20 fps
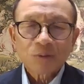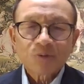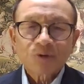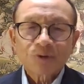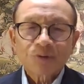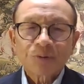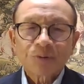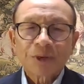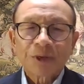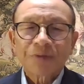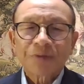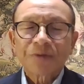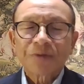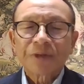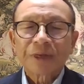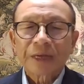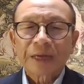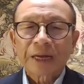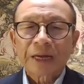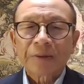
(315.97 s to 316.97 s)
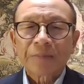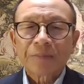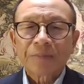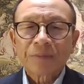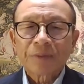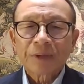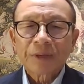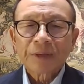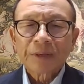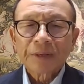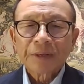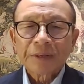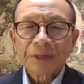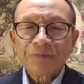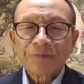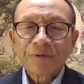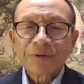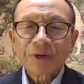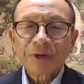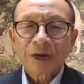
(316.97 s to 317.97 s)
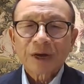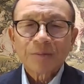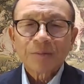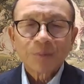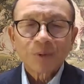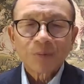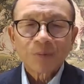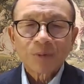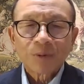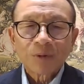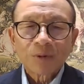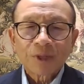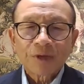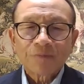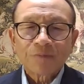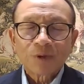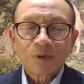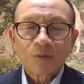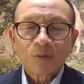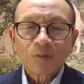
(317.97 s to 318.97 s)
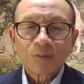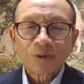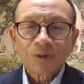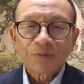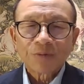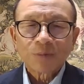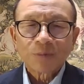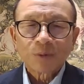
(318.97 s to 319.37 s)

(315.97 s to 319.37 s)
with even comparable, if not even more